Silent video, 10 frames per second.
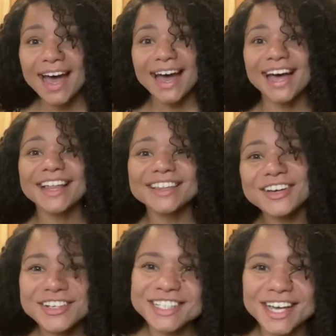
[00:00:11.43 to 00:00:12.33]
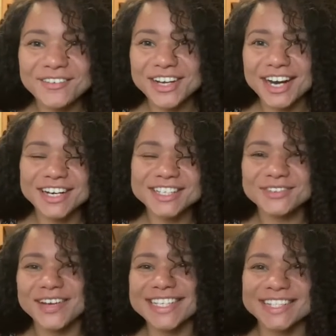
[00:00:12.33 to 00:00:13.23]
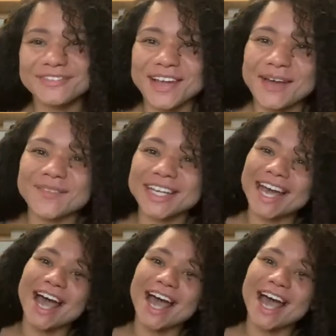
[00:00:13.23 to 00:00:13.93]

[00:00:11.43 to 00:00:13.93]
Hello Discovery Gardens friends and family.